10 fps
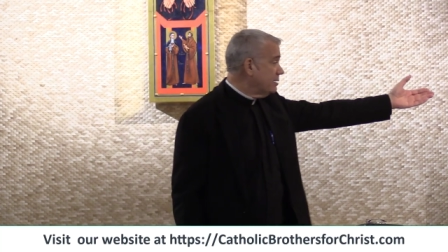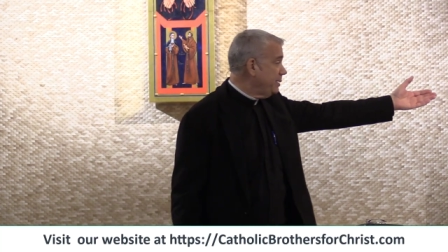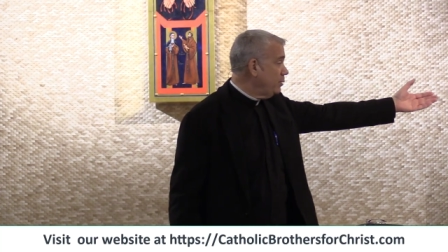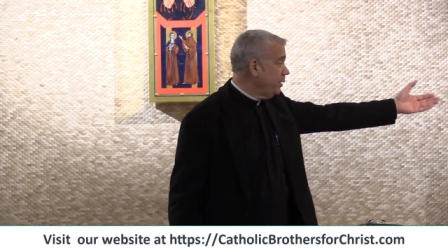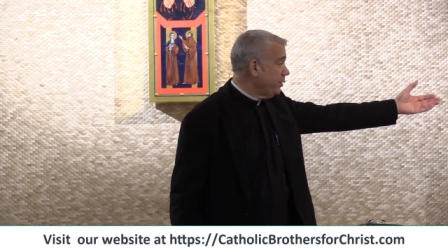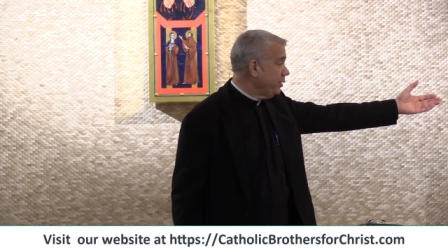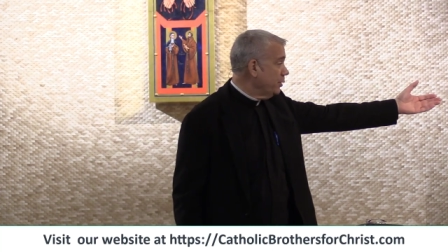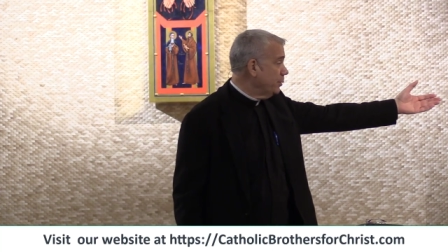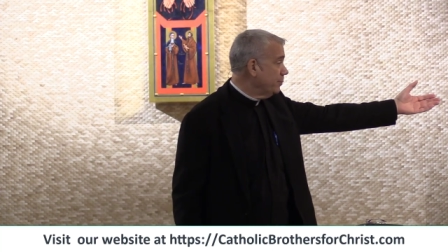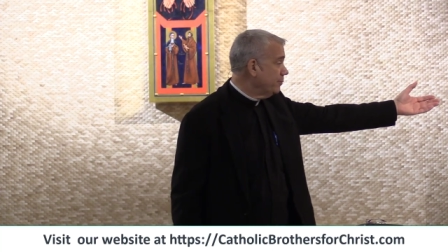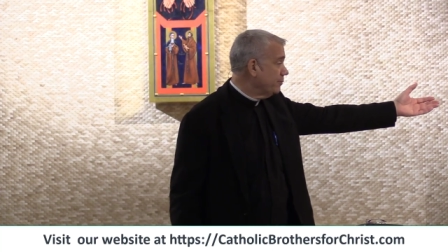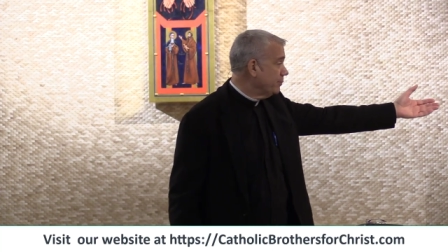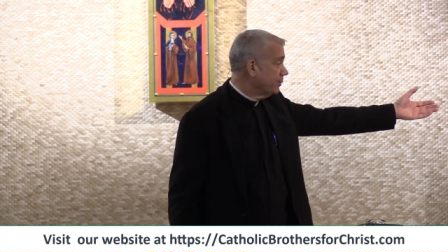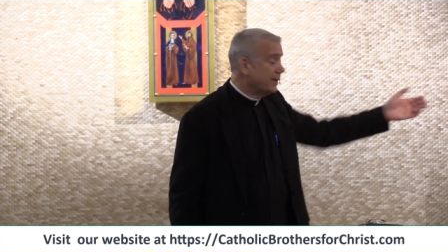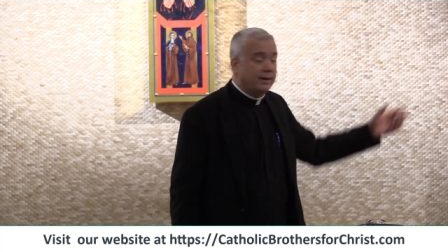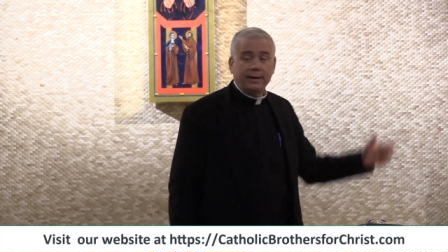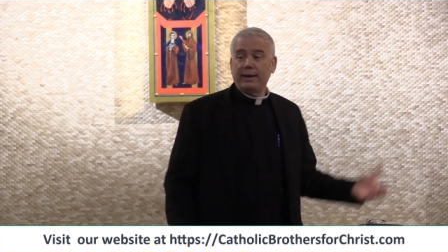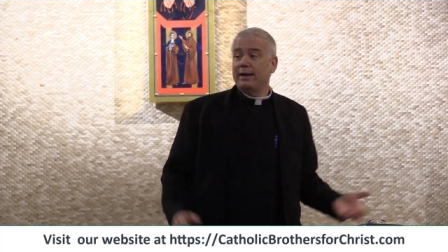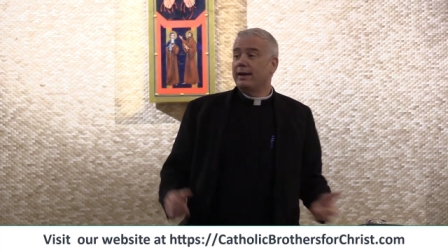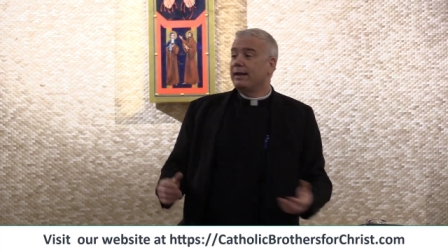to be with you,
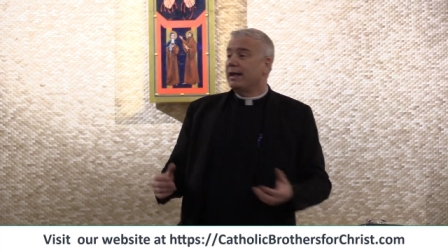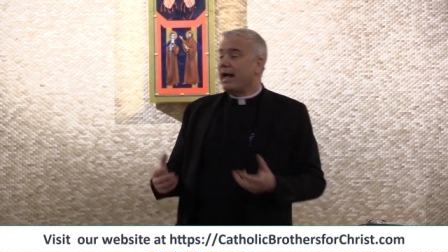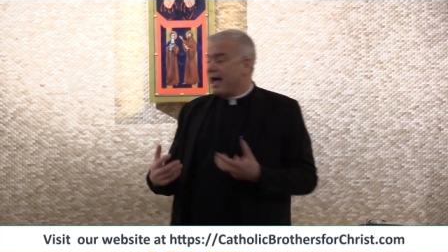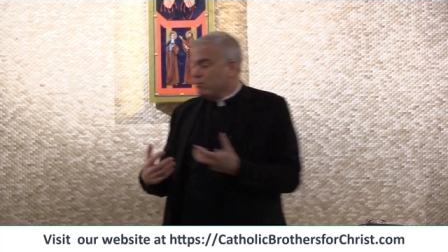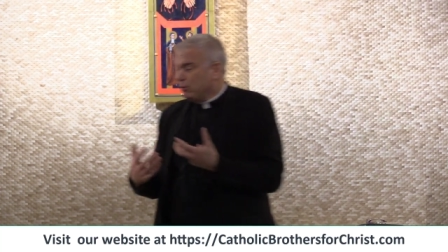I